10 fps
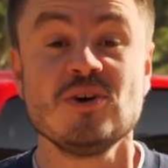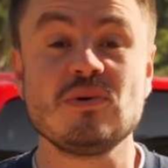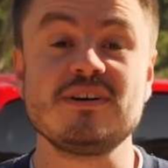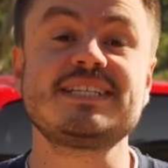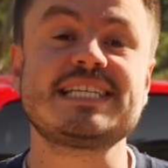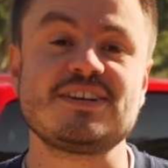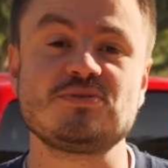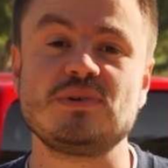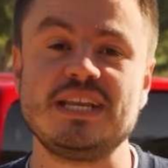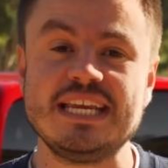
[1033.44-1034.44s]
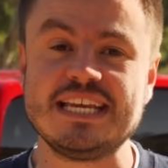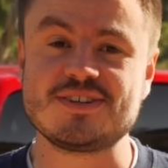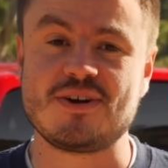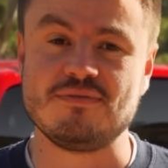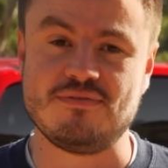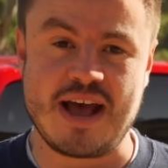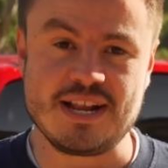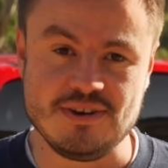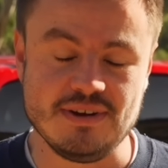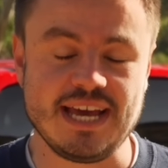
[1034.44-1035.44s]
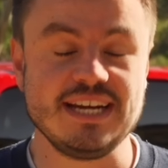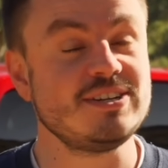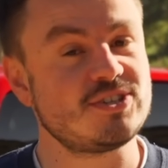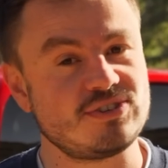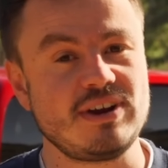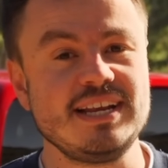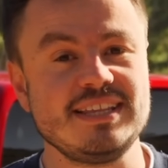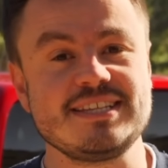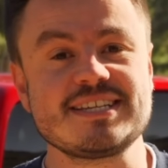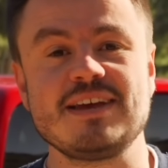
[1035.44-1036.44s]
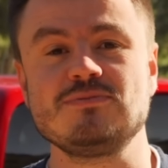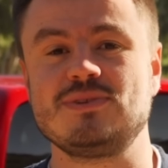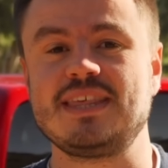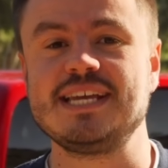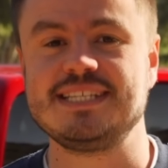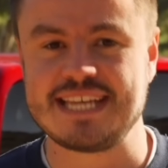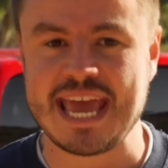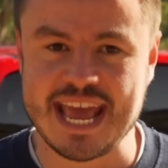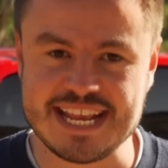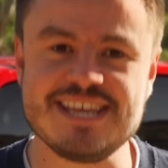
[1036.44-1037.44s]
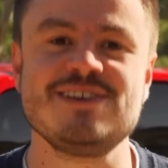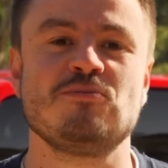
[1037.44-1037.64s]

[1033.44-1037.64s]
where it does win is on value. And in Australia, this comes with a 10-year